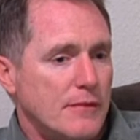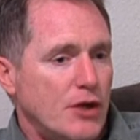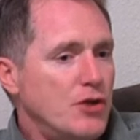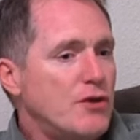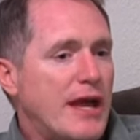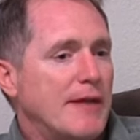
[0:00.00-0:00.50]
and
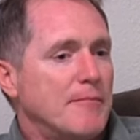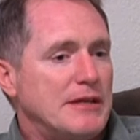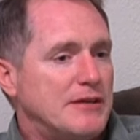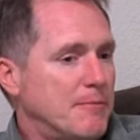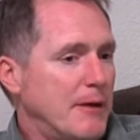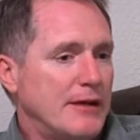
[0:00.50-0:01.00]
you can't be
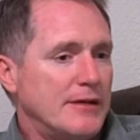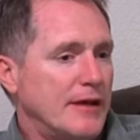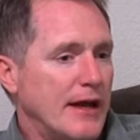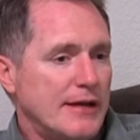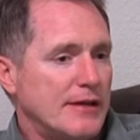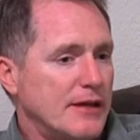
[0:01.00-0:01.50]
depended
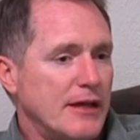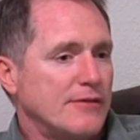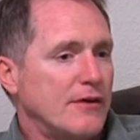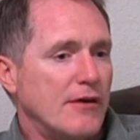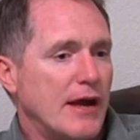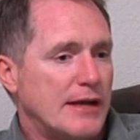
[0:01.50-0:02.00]
on to get
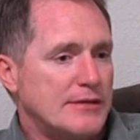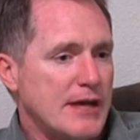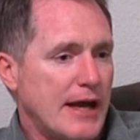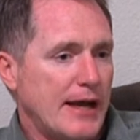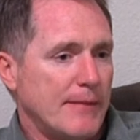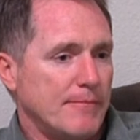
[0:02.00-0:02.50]
there on
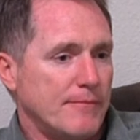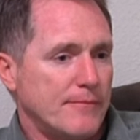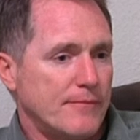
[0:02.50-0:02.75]
time.